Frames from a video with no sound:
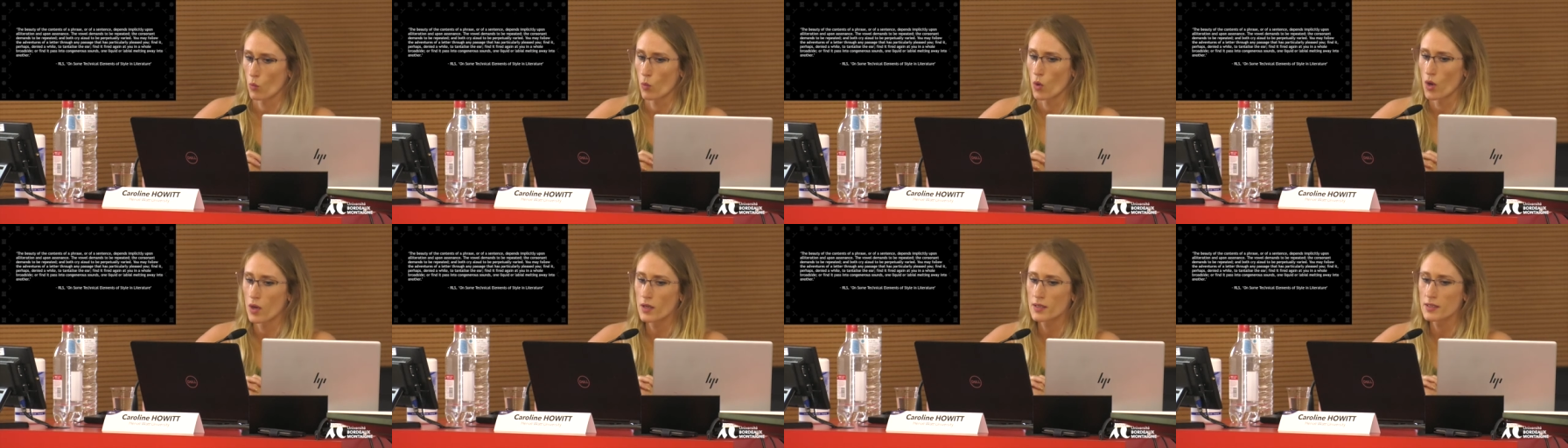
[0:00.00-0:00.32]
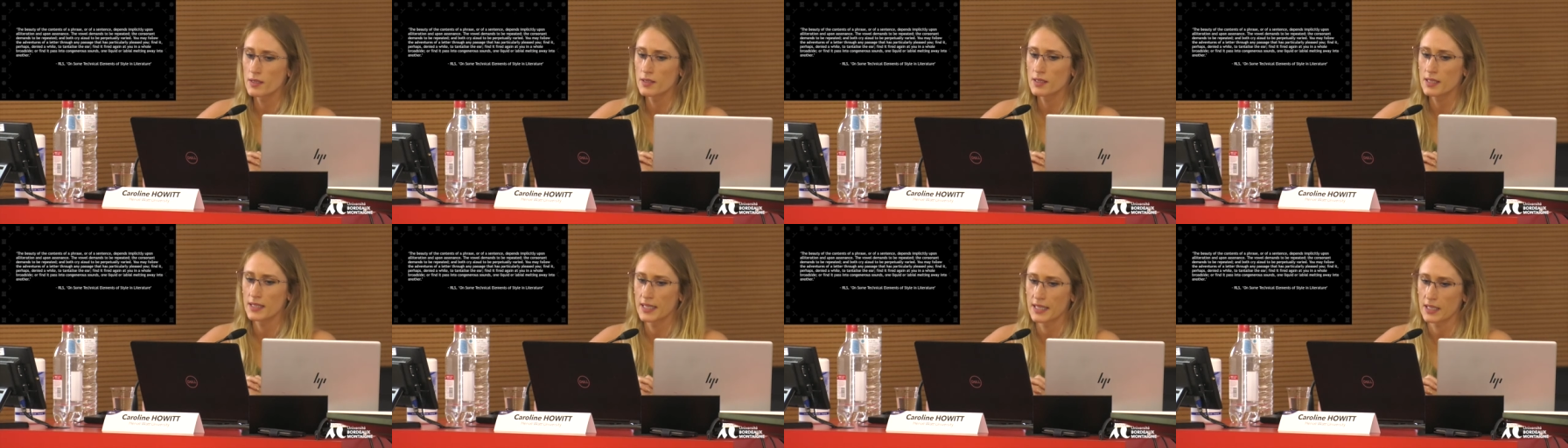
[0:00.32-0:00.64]

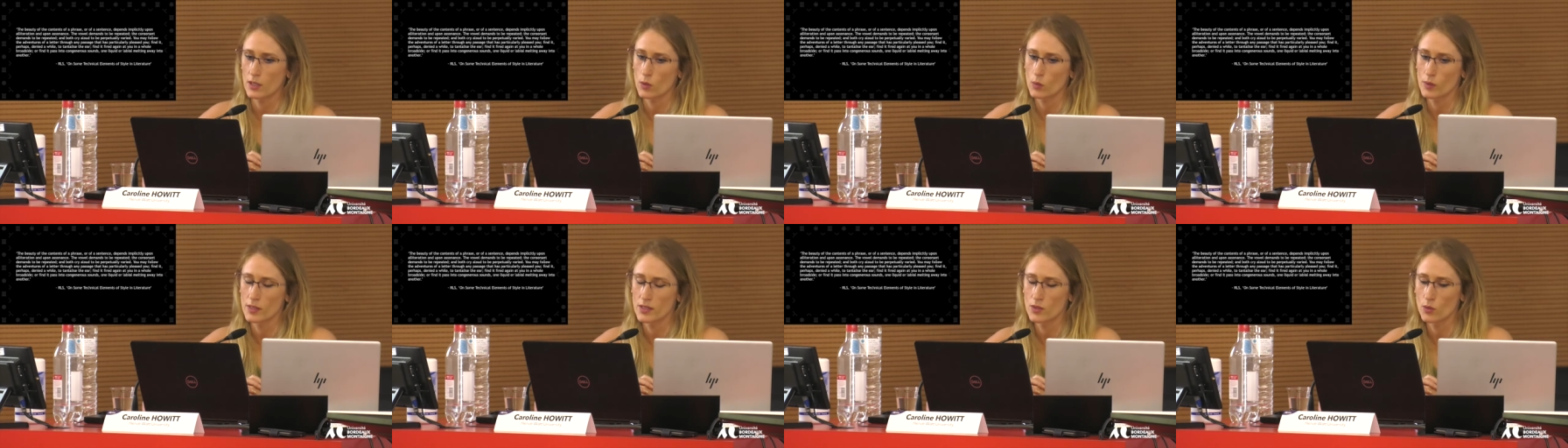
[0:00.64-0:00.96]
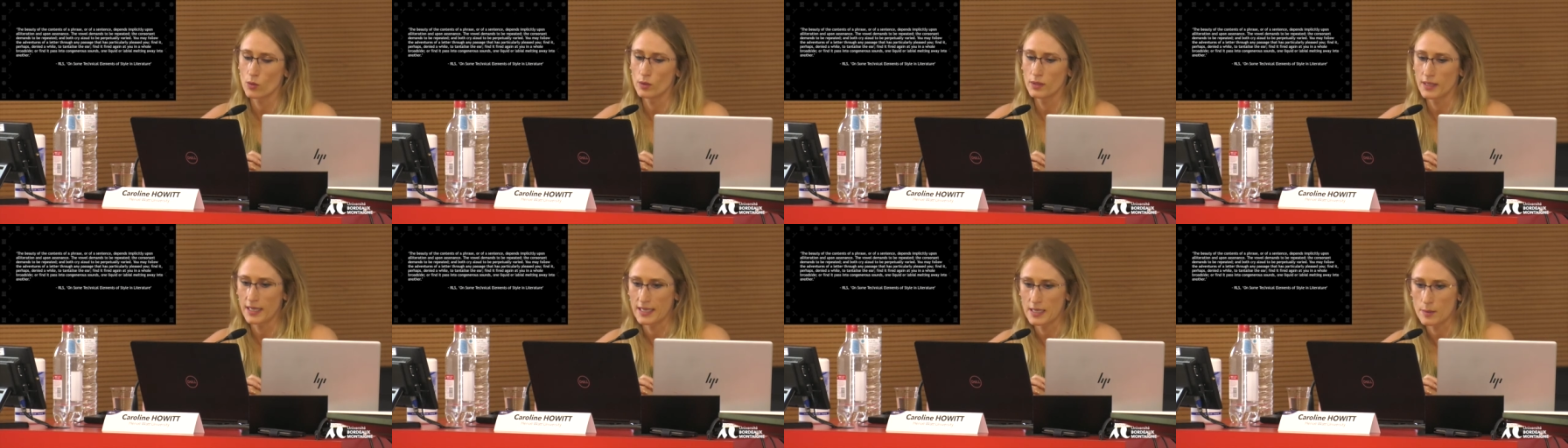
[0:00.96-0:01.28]
one
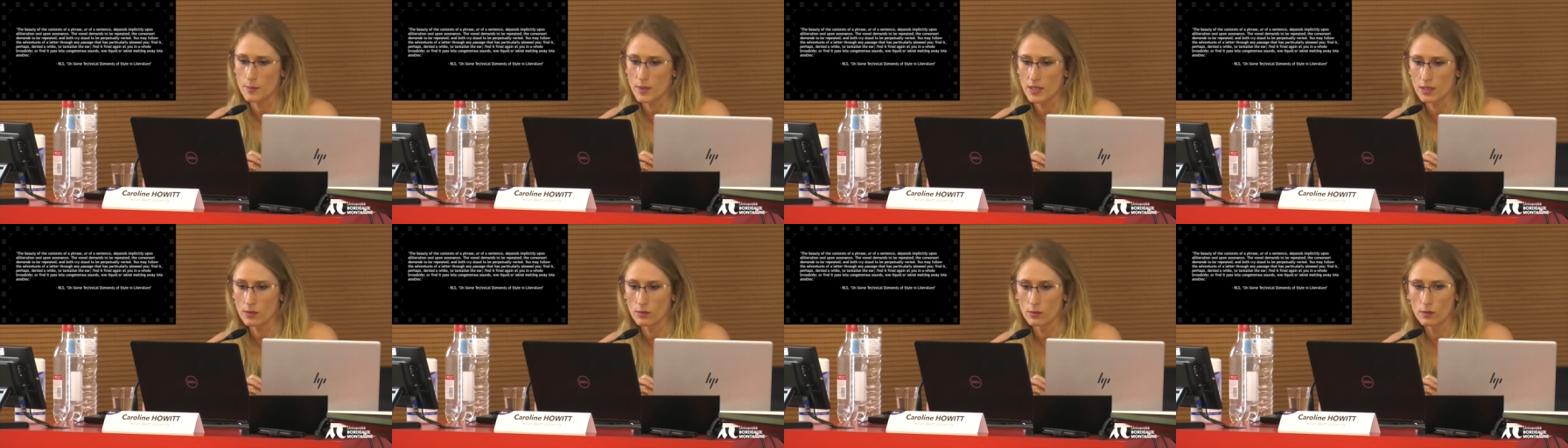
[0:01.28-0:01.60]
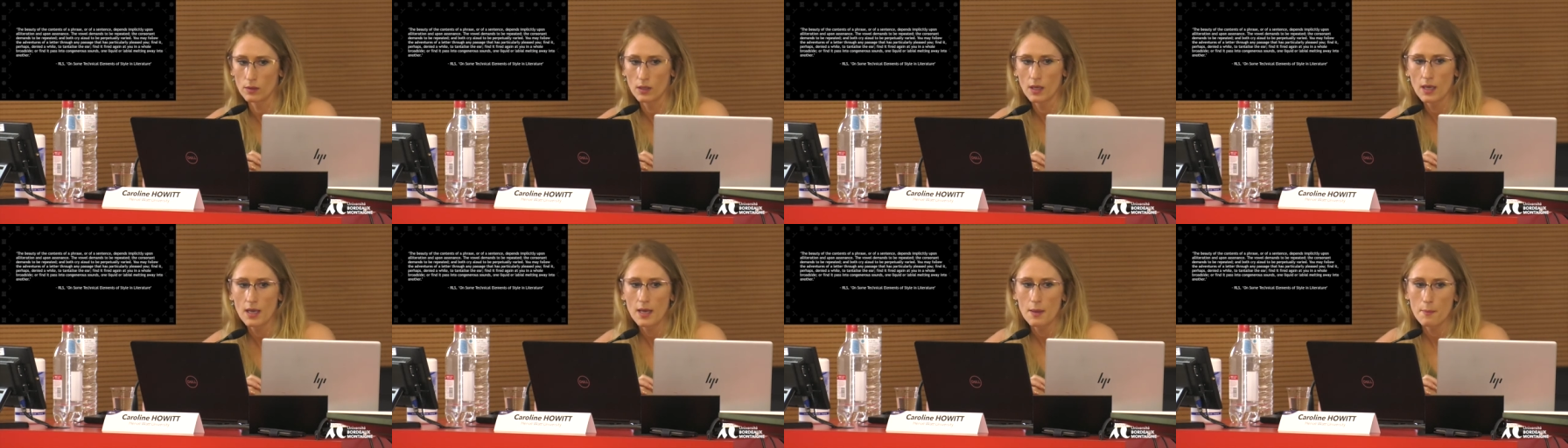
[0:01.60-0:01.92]
liquid or
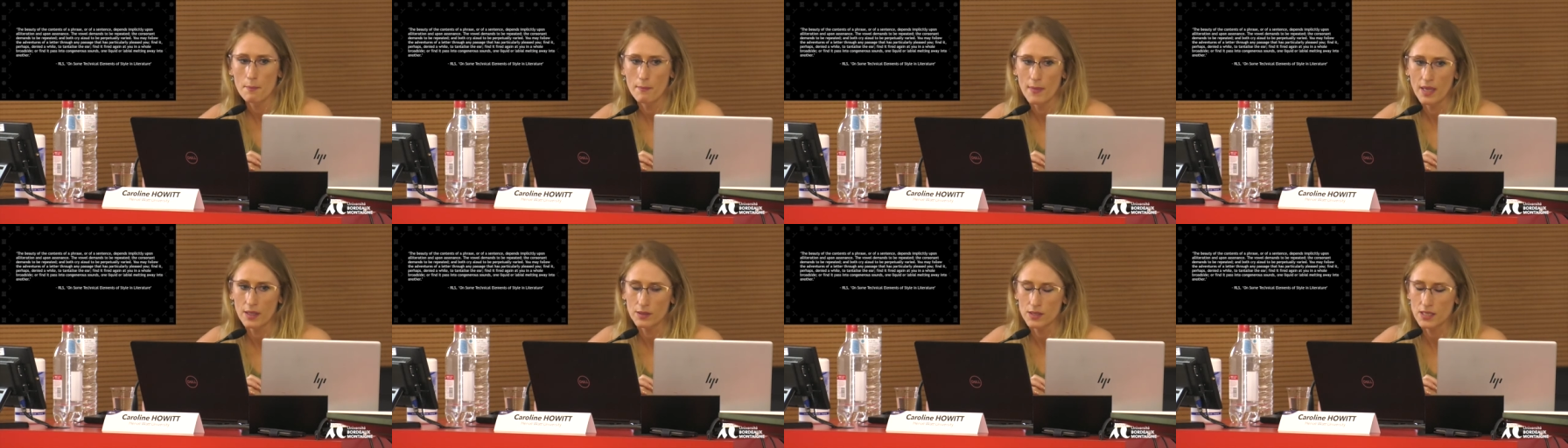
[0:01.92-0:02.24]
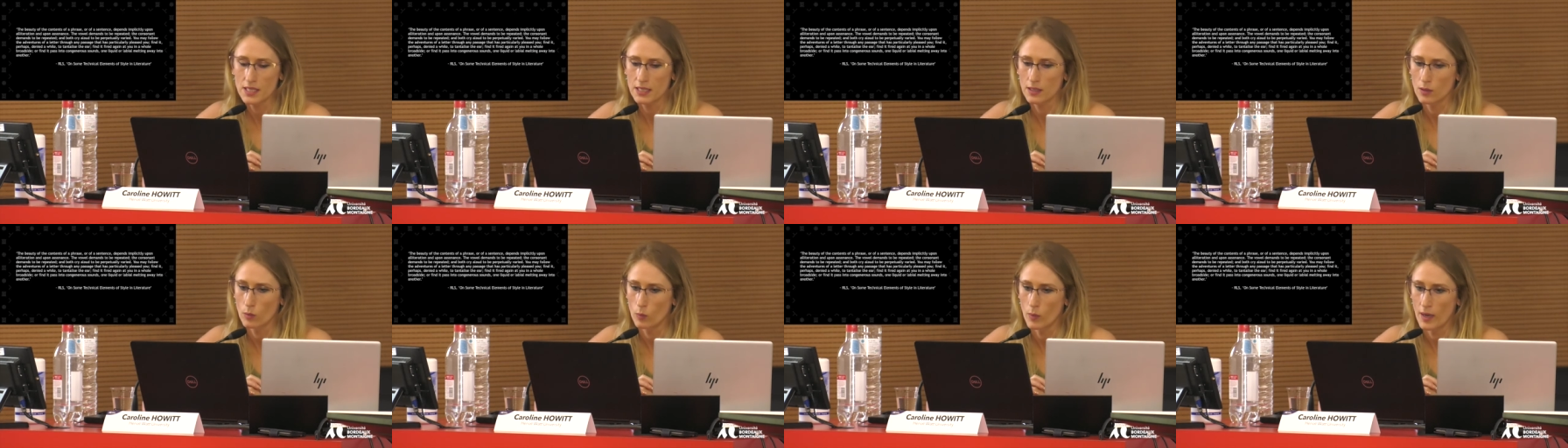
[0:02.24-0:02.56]
labial
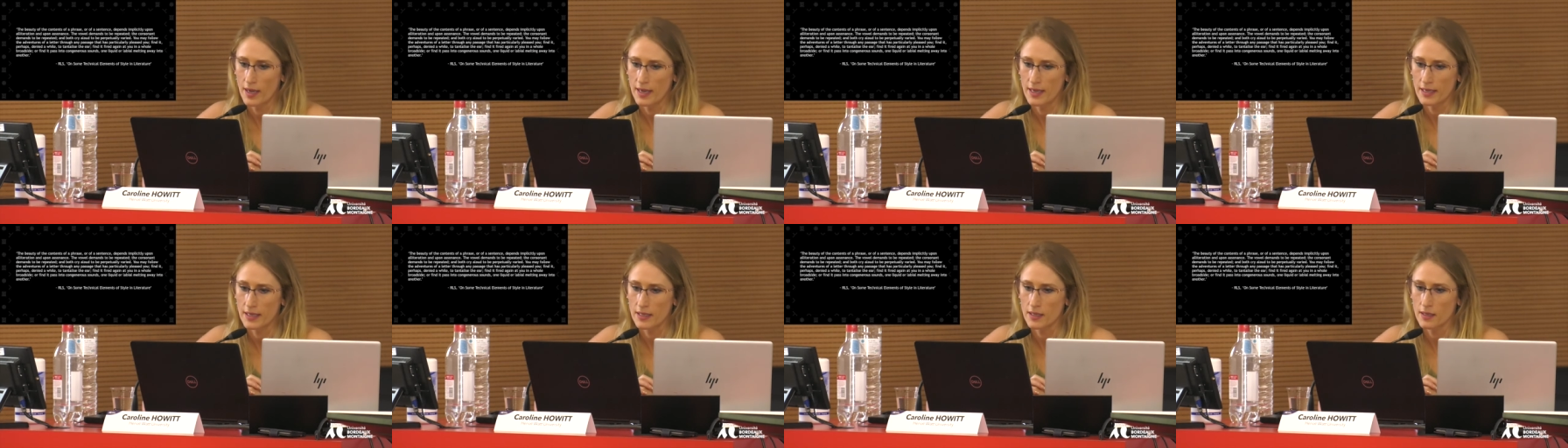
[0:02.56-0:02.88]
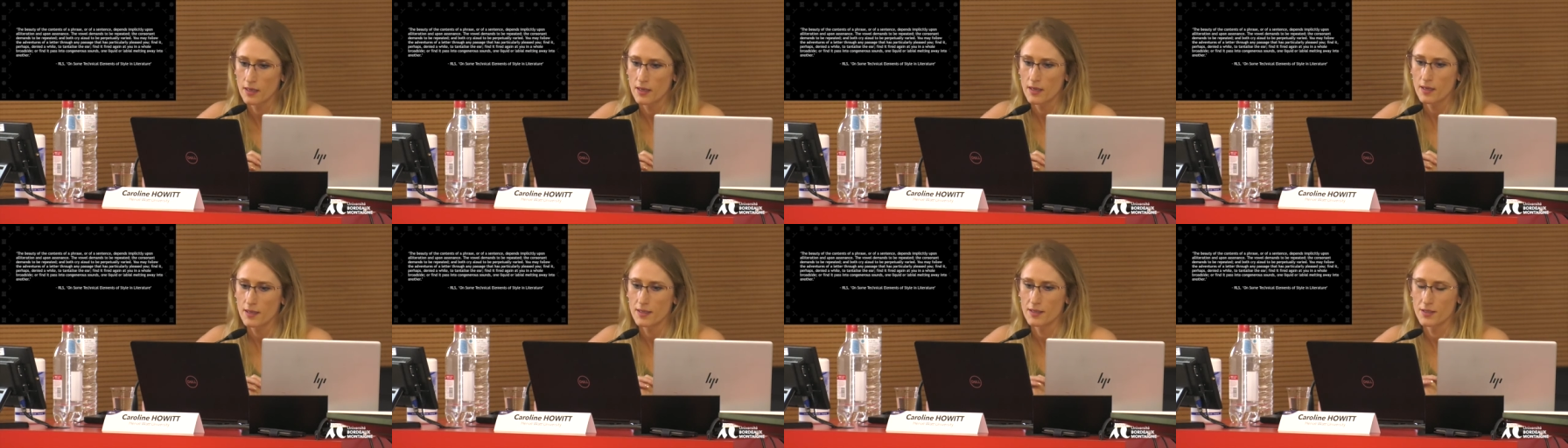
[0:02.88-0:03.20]
melting
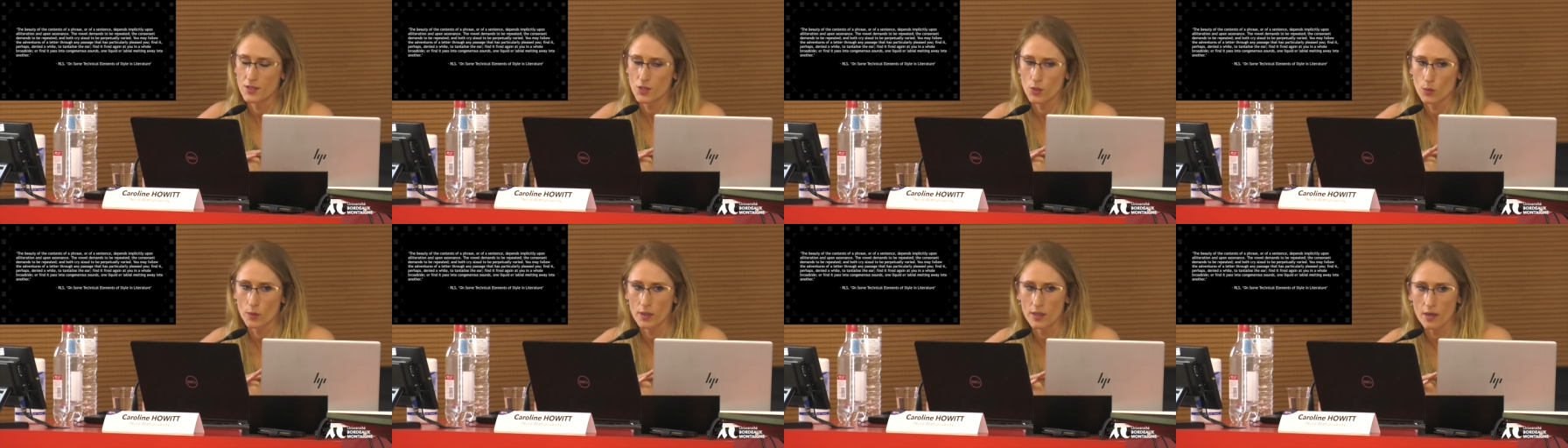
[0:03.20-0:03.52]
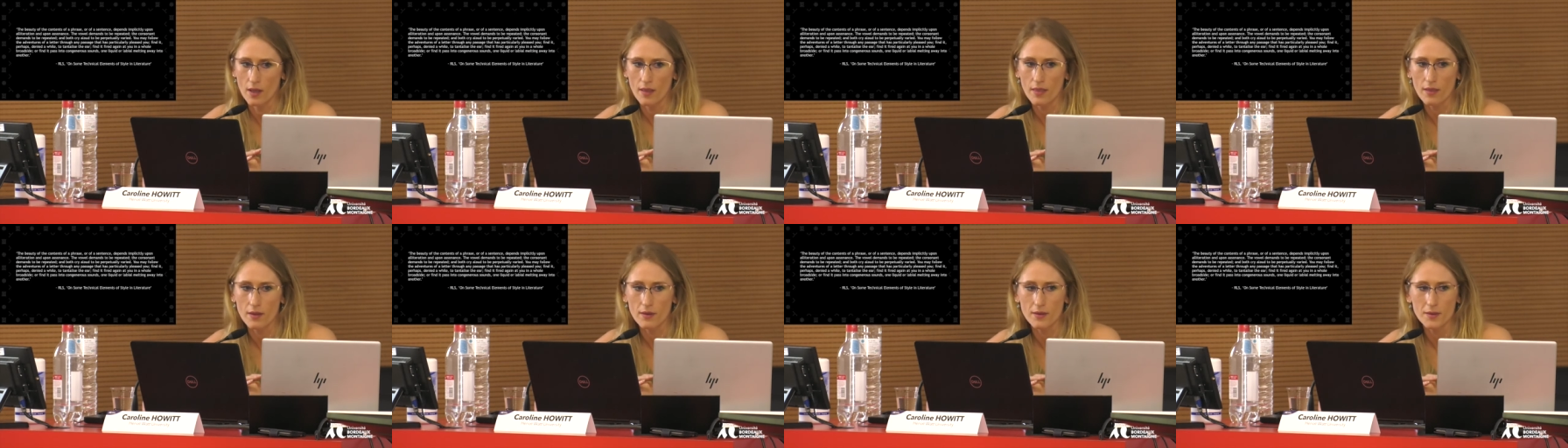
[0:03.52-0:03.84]
away into
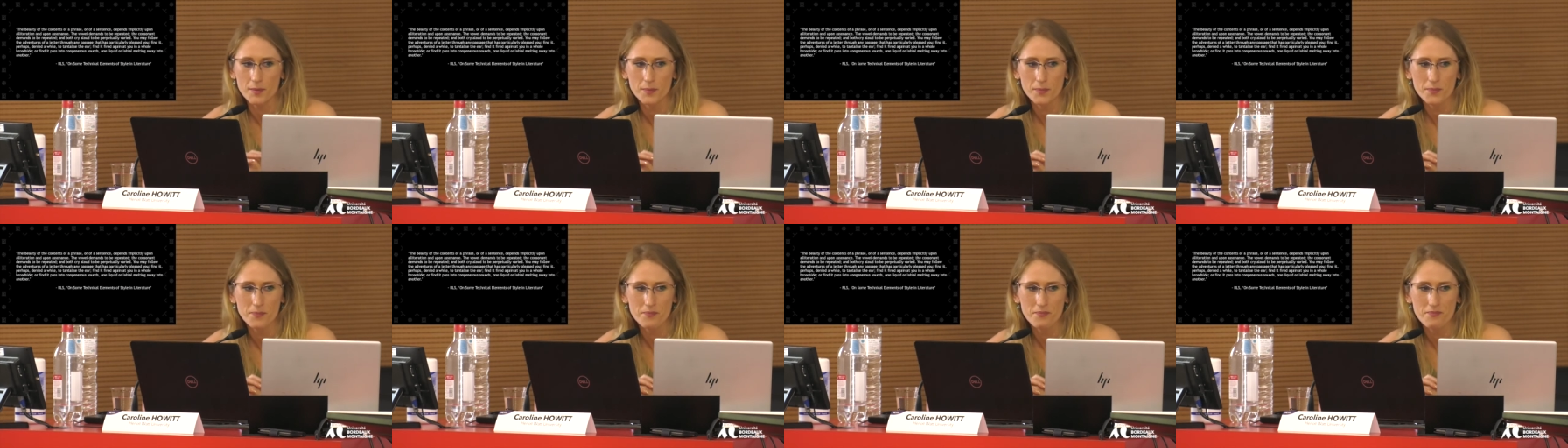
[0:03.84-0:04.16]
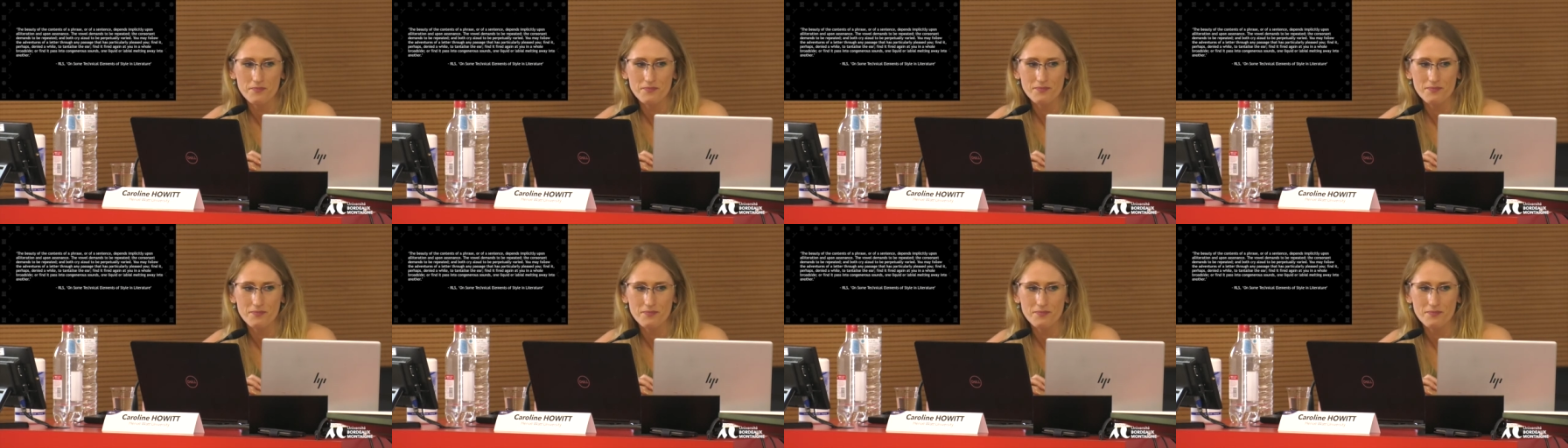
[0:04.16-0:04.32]
another.